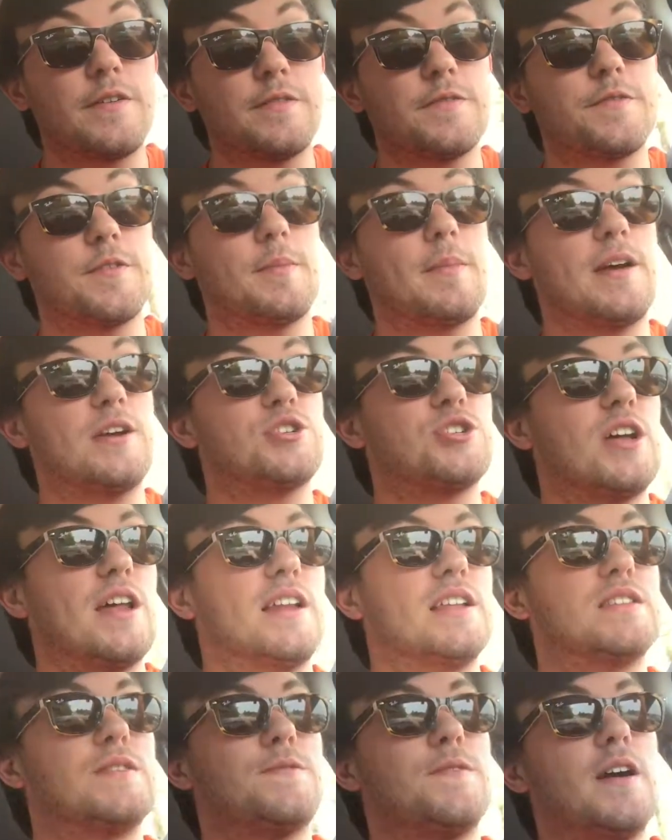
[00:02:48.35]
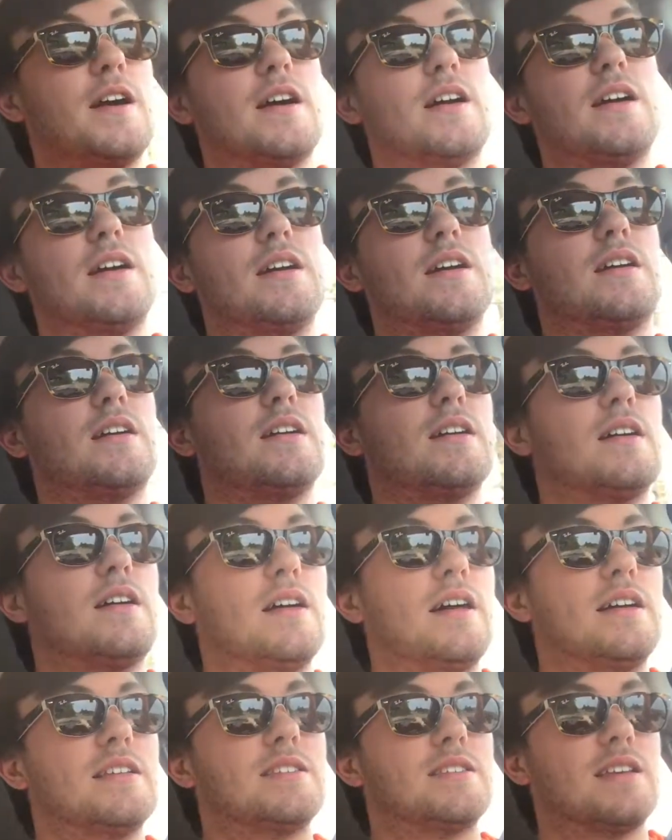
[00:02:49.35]
information and it's very
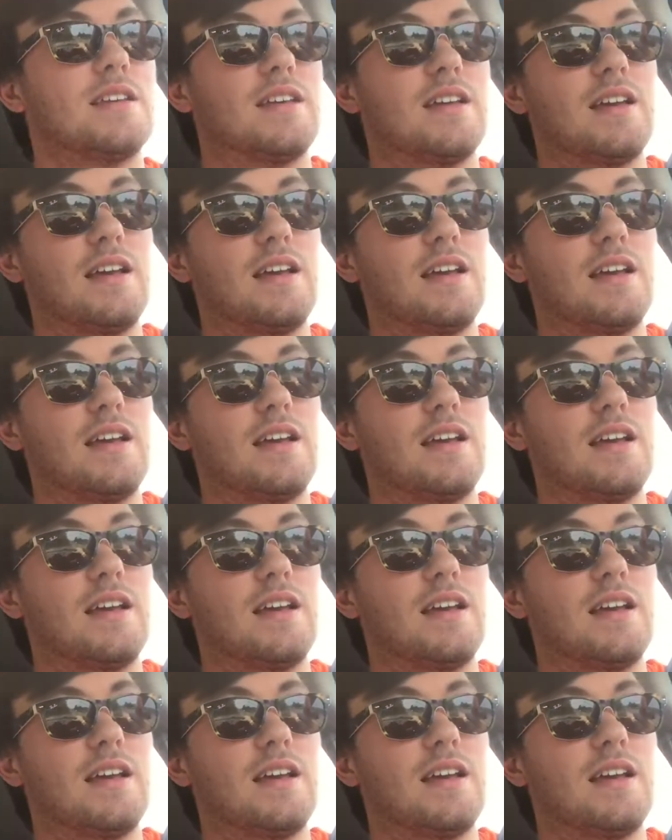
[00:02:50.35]
it's